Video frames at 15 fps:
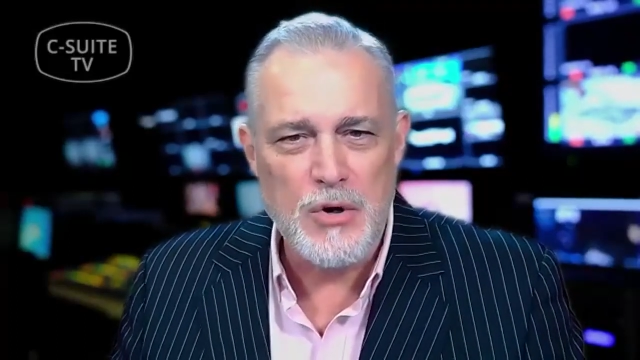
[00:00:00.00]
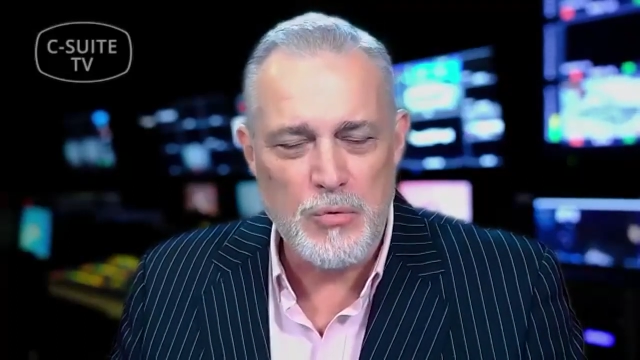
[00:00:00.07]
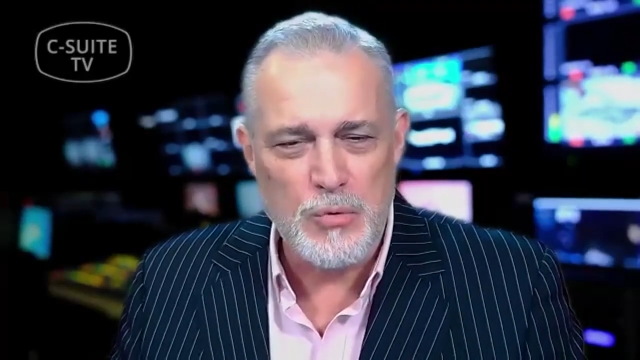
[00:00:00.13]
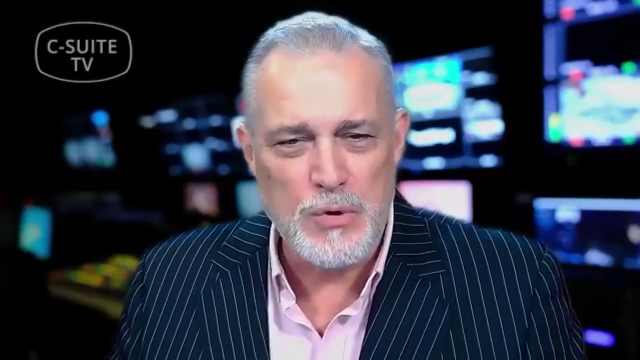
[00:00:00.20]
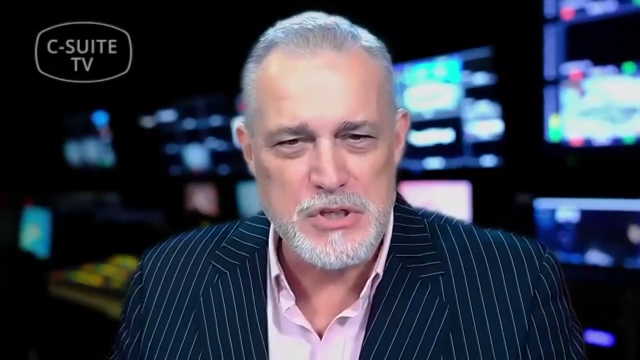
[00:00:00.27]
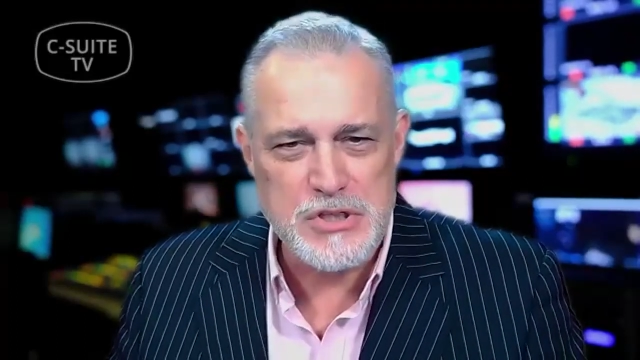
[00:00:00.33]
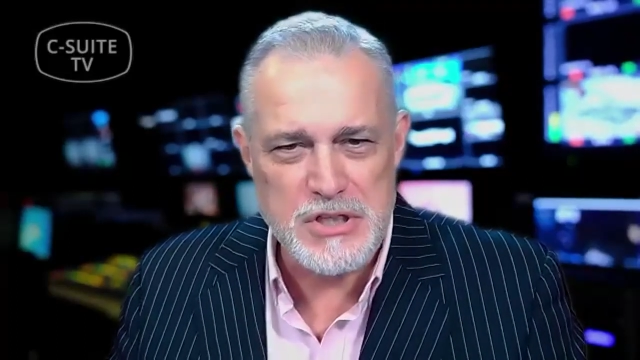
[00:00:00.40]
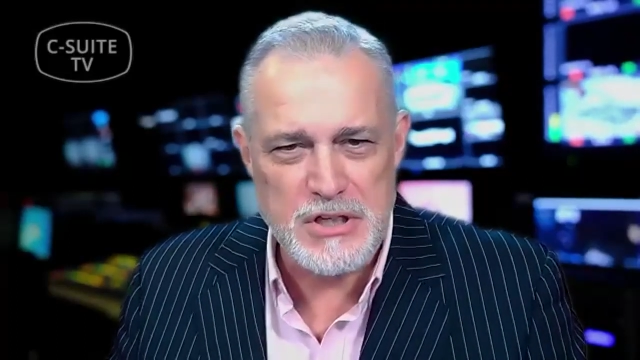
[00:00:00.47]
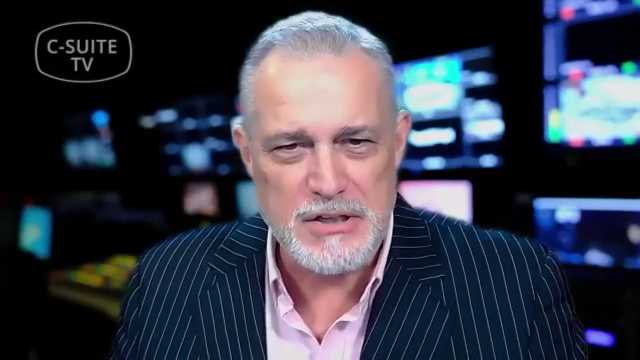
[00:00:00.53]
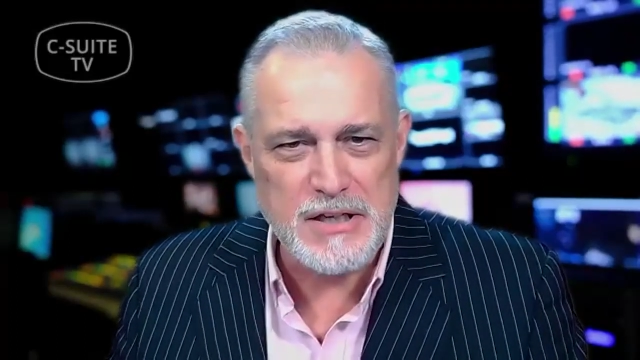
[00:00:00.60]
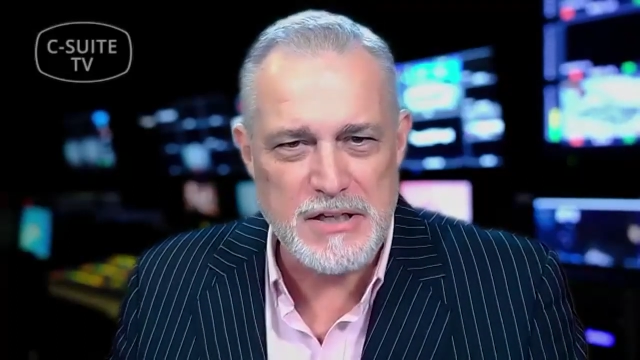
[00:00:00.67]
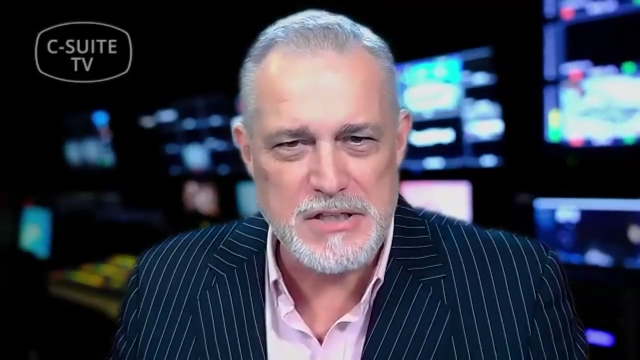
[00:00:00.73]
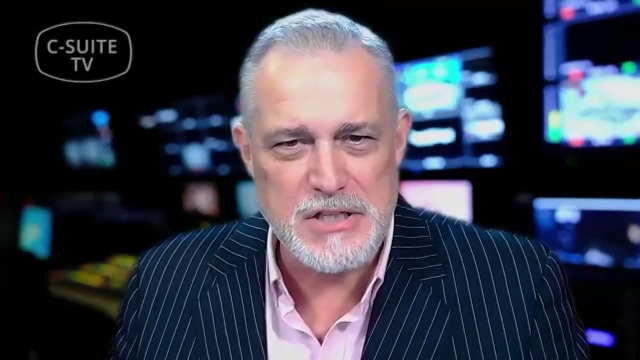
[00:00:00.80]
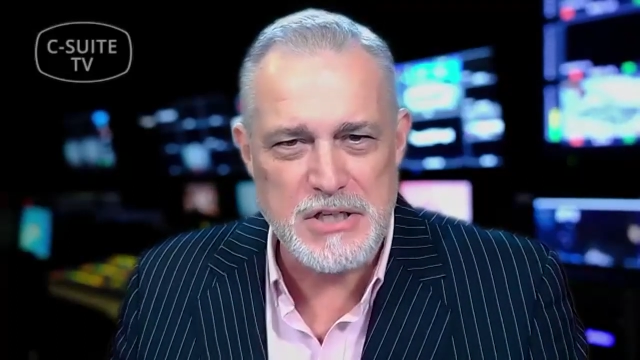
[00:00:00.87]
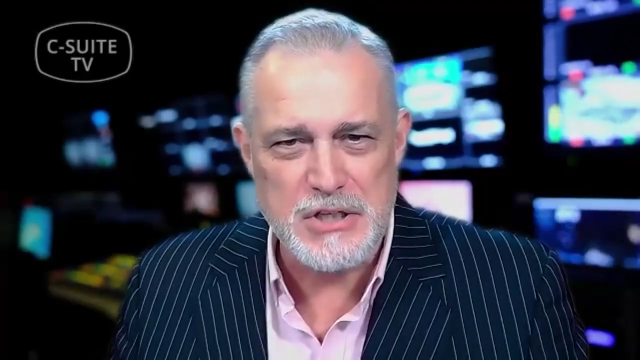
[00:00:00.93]

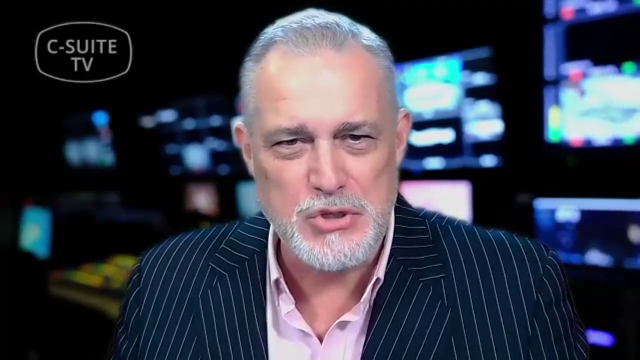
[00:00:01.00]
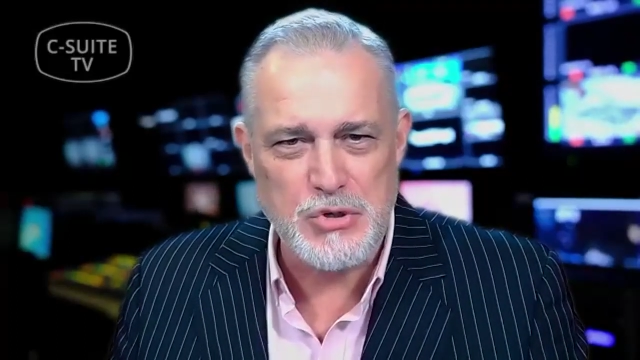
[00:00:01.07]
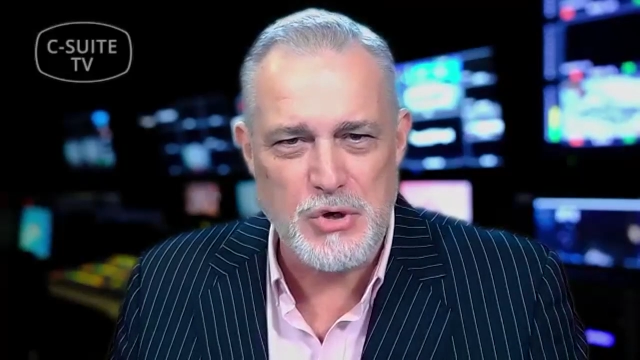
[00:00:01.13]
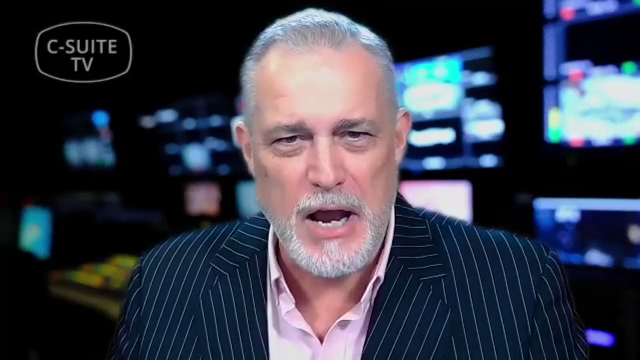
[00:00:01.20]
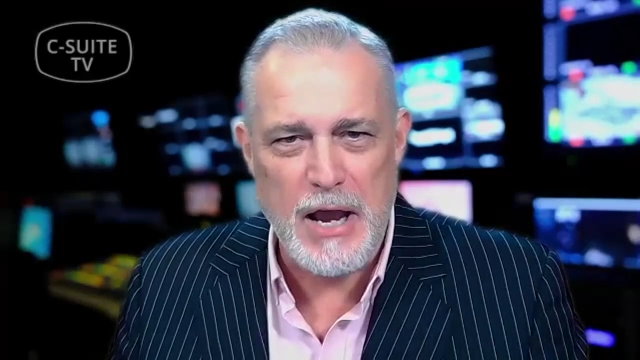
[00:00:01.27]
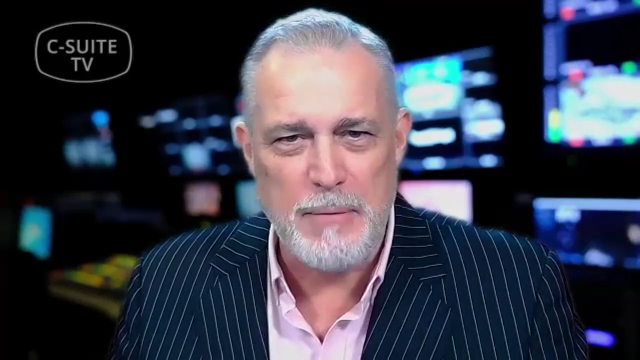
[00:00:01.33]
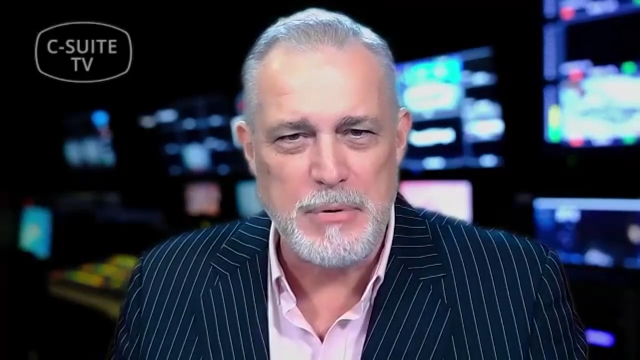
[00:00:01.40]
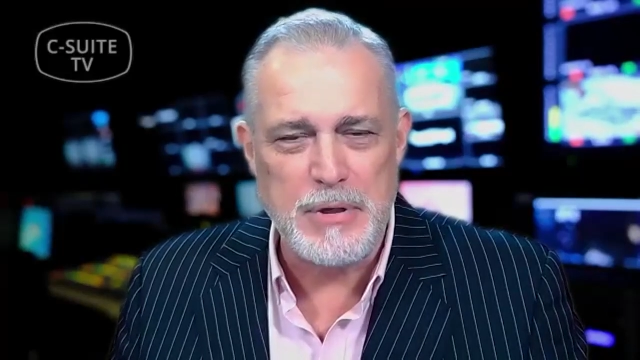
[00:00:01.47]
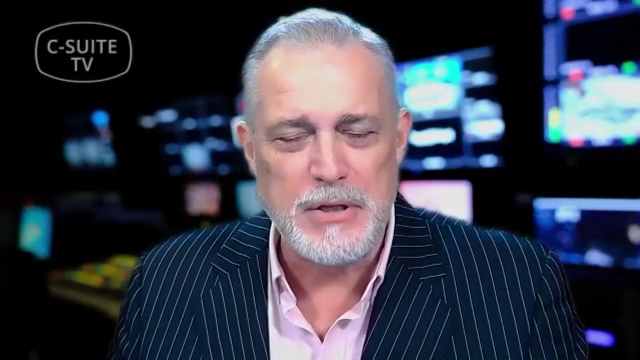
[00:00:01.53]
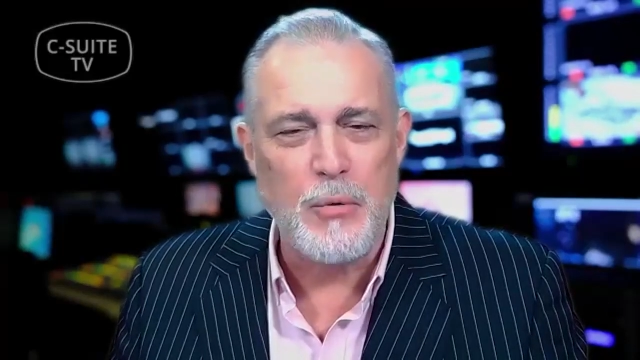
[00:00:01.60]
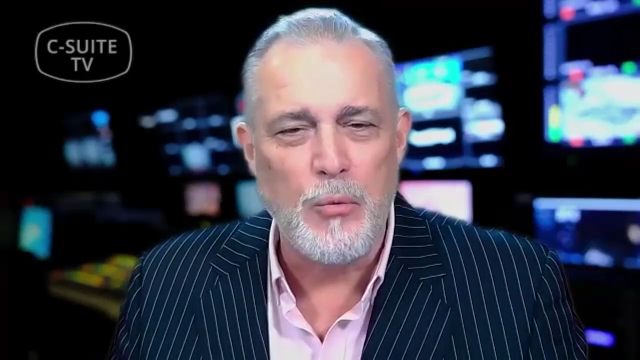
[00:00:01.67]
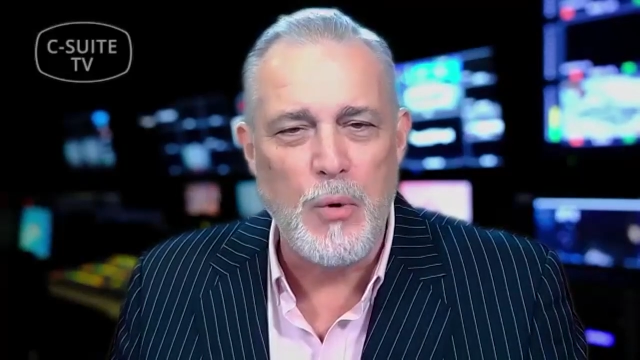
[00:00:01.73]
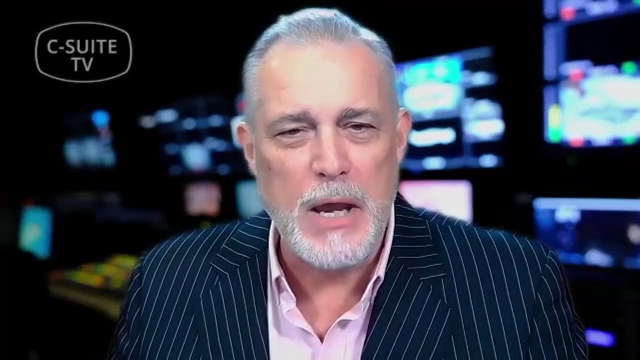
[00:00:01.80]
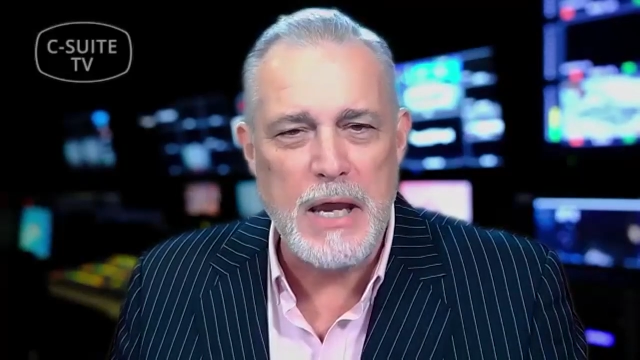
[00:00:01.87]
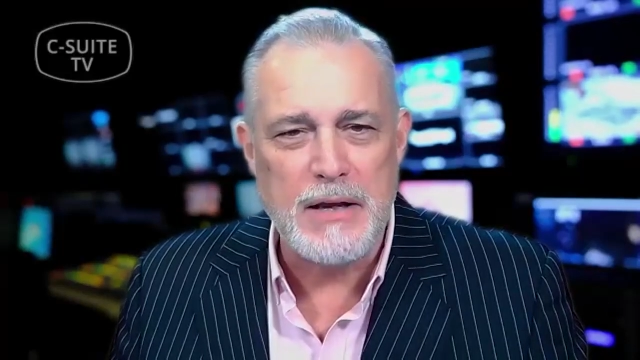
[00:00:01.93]
resilience, and triumph in the
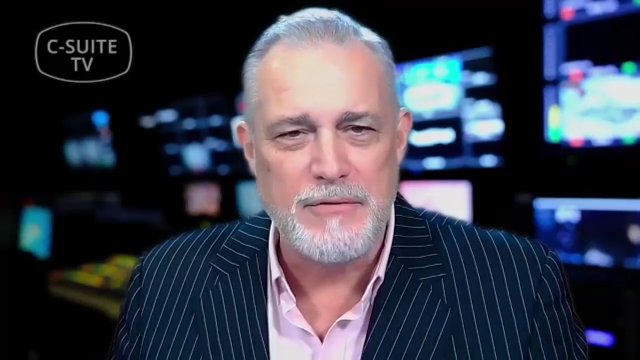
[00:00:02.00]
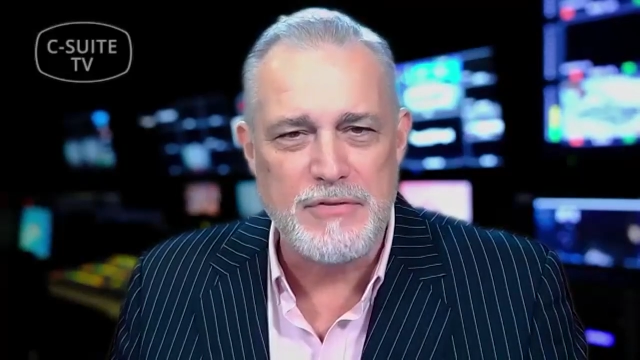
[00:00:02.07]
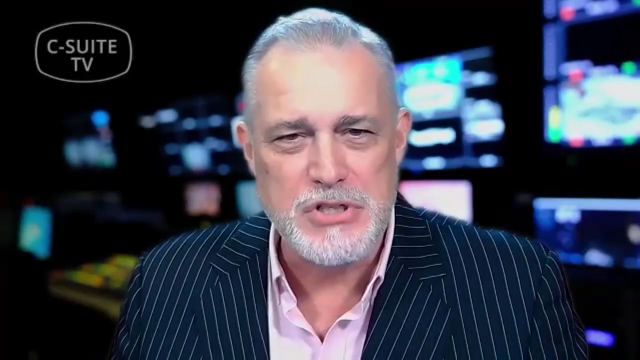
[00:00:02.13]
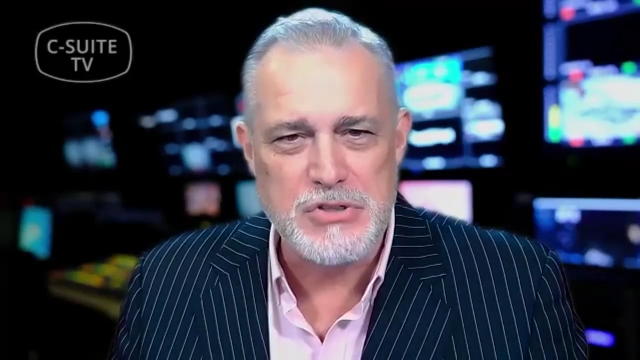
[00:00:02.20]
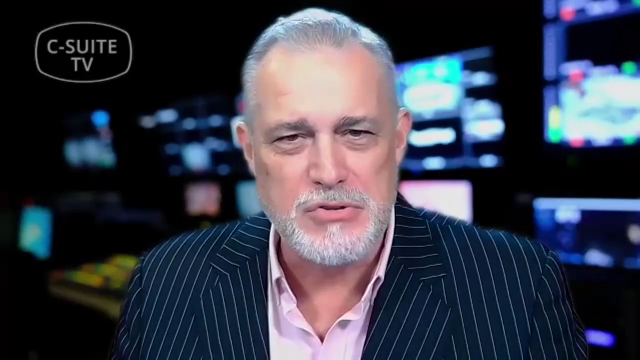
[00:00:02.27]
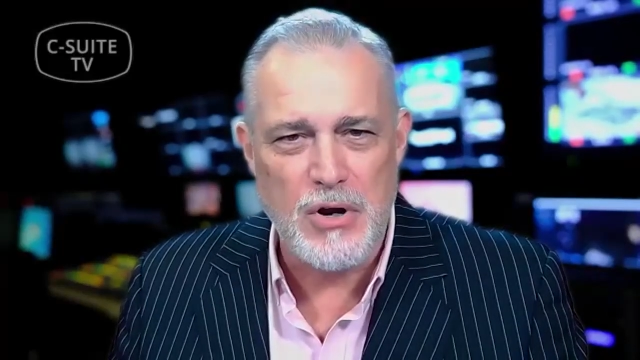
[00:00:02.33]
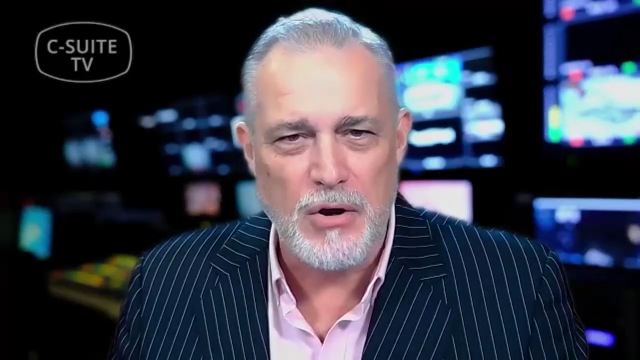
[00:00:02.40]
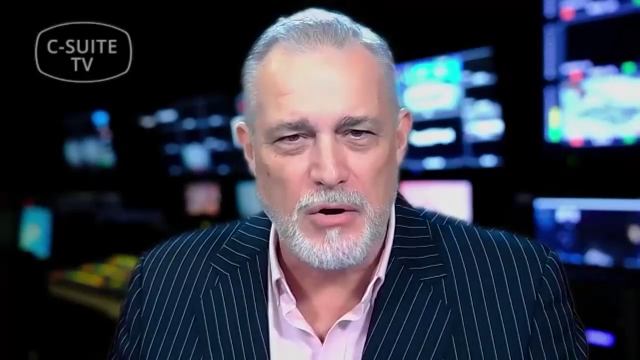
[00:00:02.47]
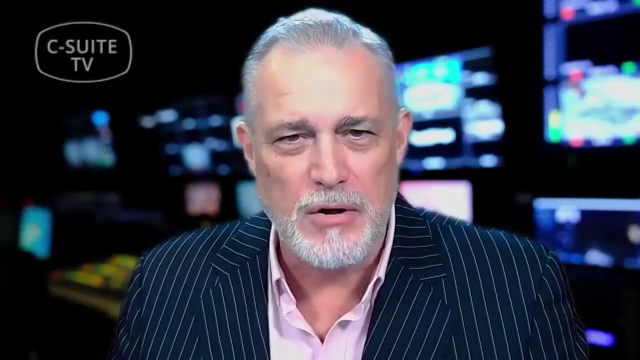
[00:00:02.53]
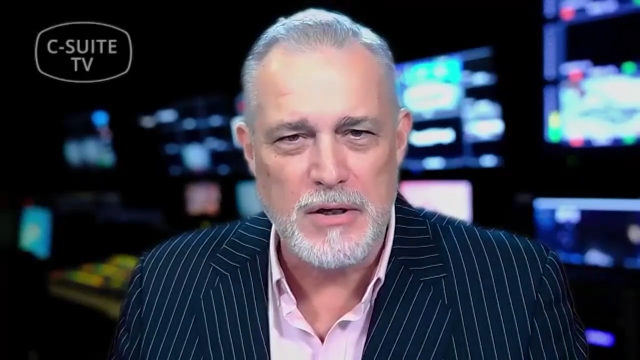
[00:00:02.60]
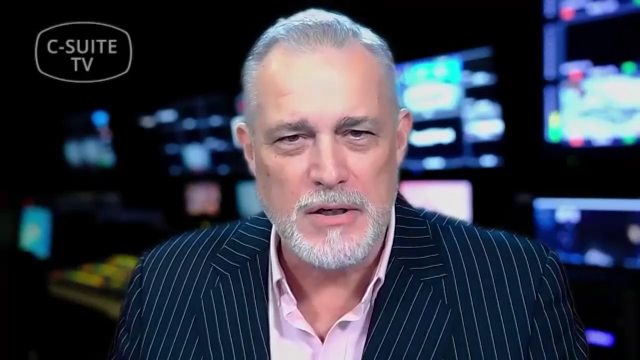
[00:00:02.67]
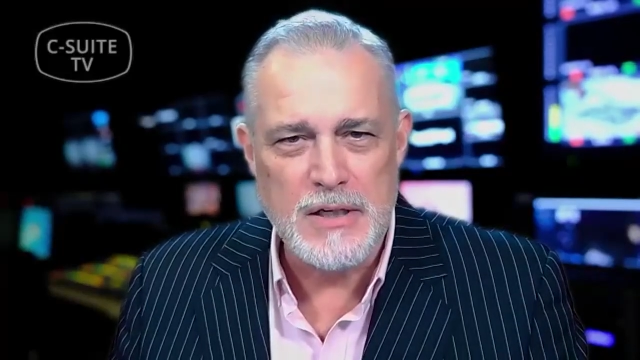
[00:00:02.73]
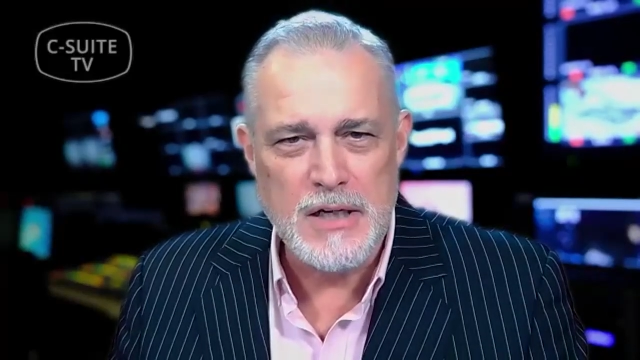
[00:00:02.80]
wake of a stroke.